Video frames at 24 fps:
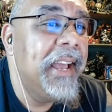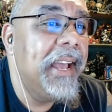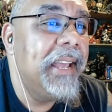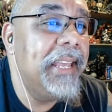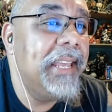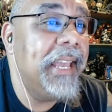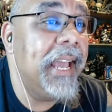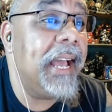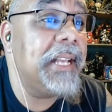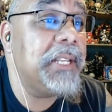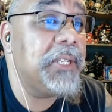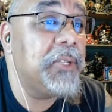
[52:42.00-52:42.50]

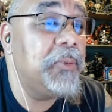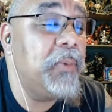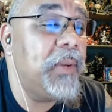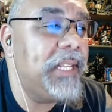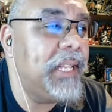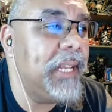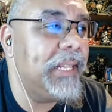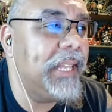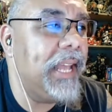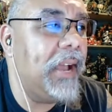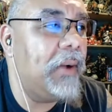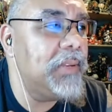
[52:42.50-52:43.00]
Yes, we
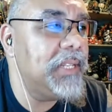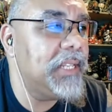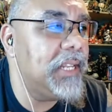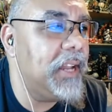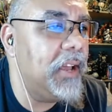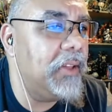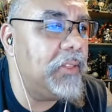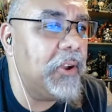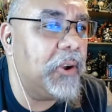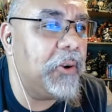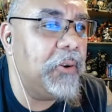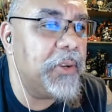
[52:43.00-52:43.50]
did. That was
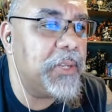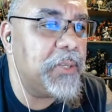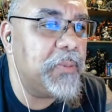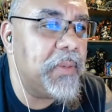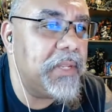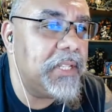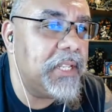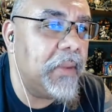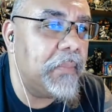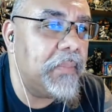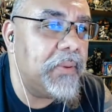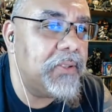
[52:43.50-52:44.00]
another
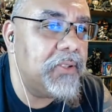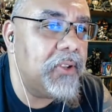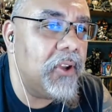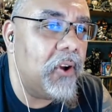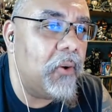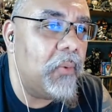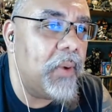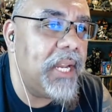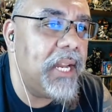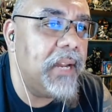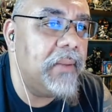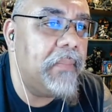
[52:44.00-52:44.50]
Christmas
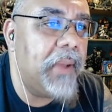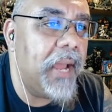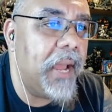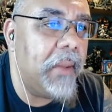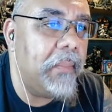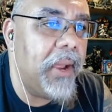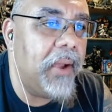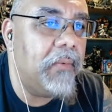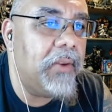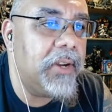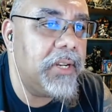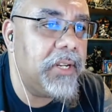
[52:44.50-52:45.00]
episode. We did
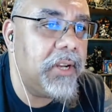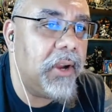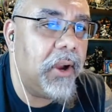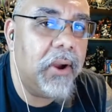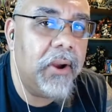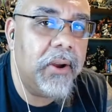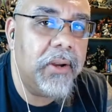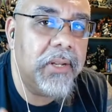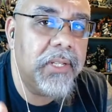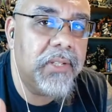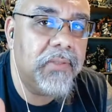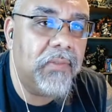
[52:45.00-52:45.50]
Batman
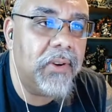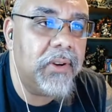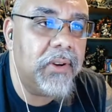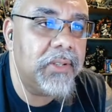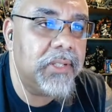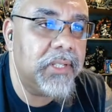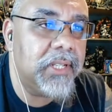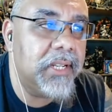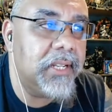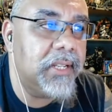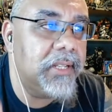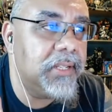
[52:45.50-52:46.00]
Returns
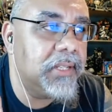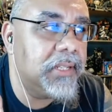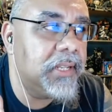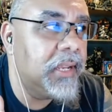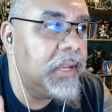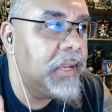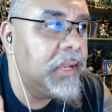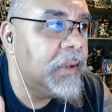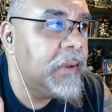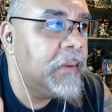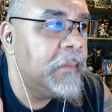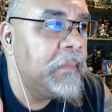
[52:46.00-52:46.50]
versus
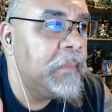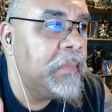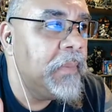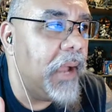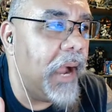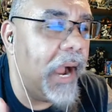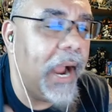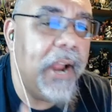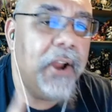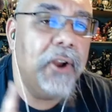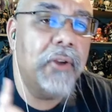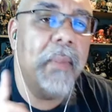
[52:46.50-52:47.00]

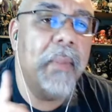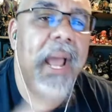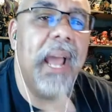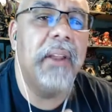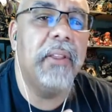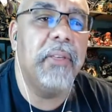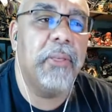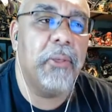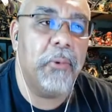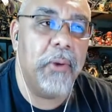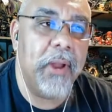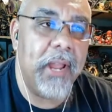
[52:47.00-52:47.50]
Iron
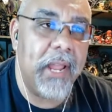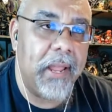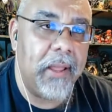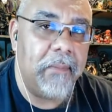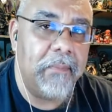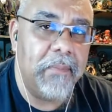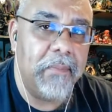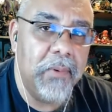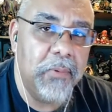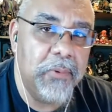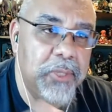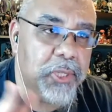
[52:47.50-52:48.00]
Man
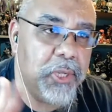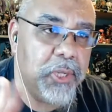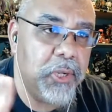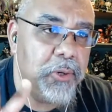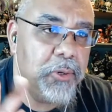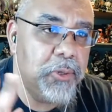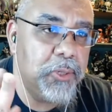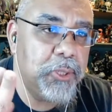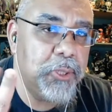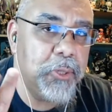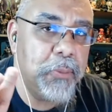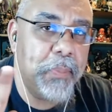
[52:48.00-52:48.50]
three. It was
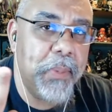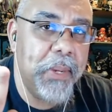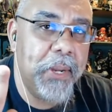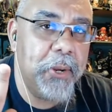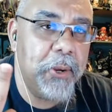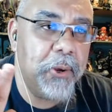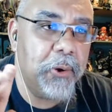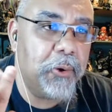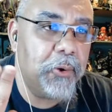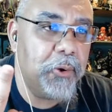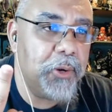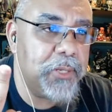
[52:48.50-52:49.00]
two
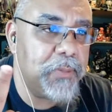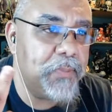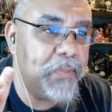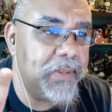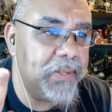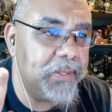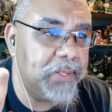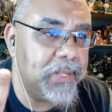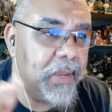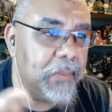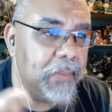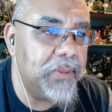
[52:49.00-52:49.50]
superhero
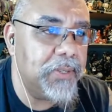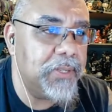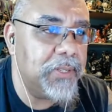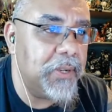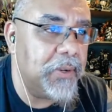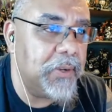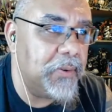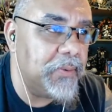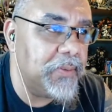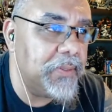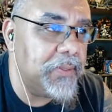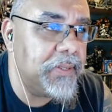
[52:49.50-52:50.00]
Christmas
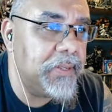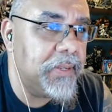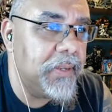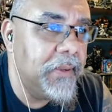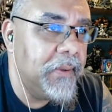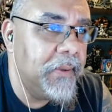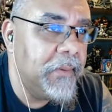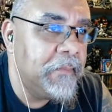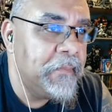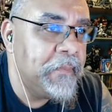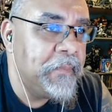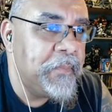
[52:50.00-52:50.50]
episodes.
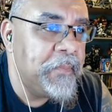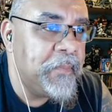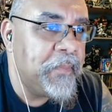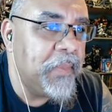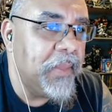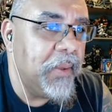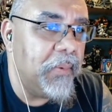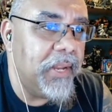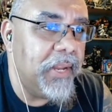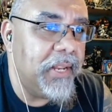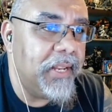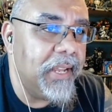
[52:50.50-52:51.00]

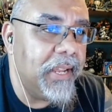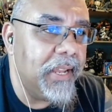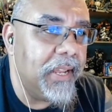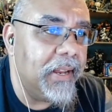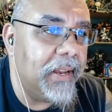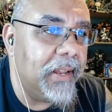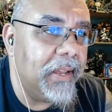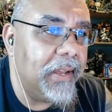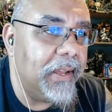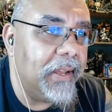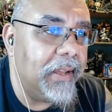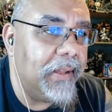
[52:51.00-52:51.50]
We
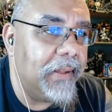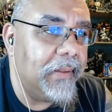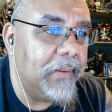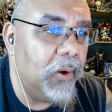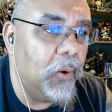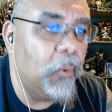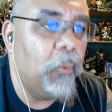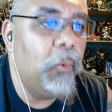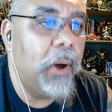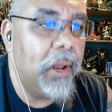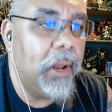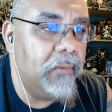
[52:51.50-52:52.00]
did, uh,
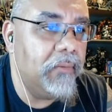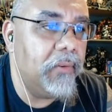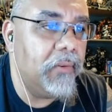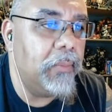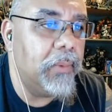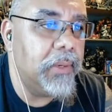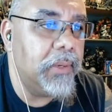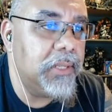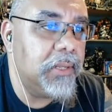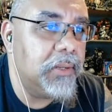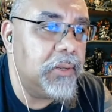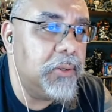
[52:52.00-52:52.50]
or one of them
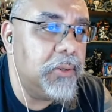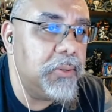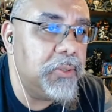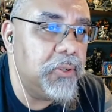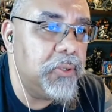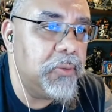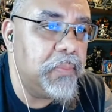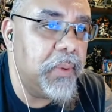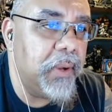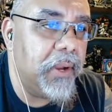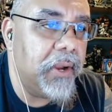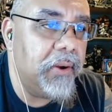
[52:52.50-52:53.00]
was the two
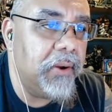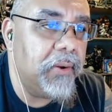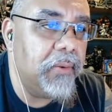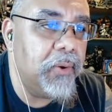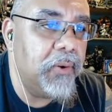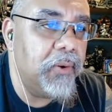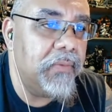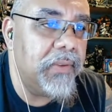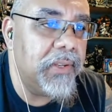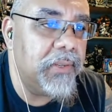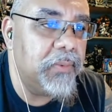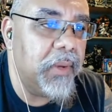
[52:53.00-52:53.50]
superhero
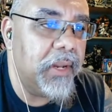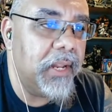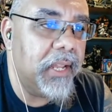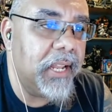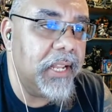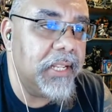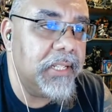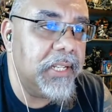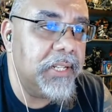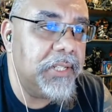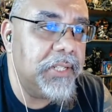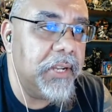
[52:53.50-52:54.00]
movies went
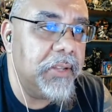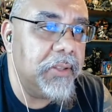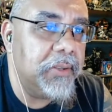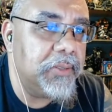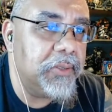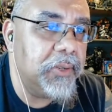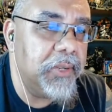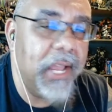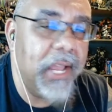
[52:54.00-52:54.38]
against each other. So